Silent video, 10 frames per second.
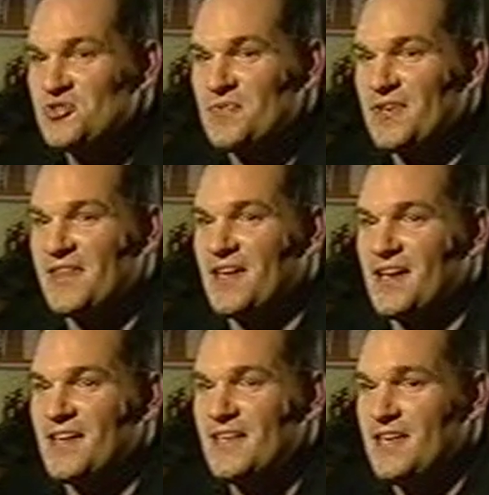or something
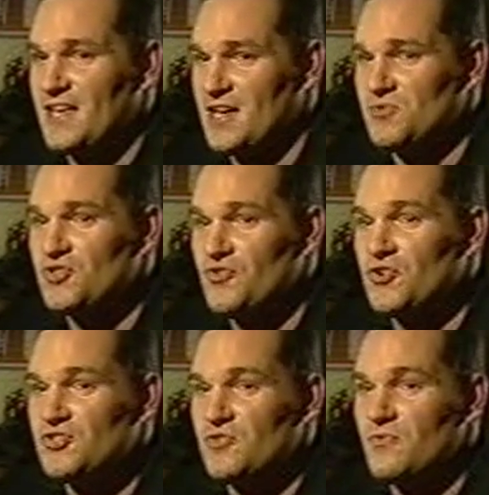like that, it comes
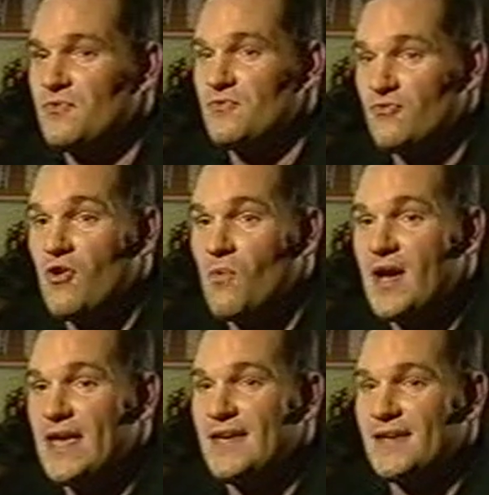across the wrong
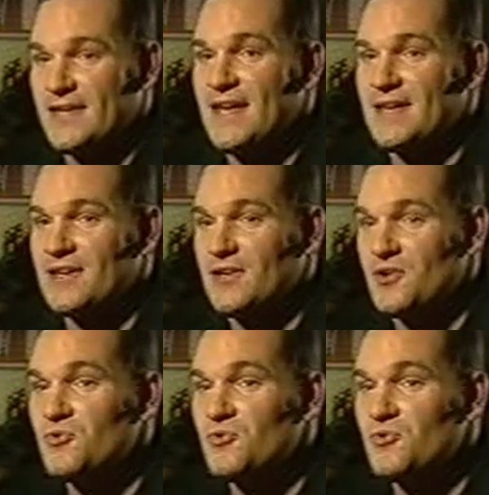way, and again it can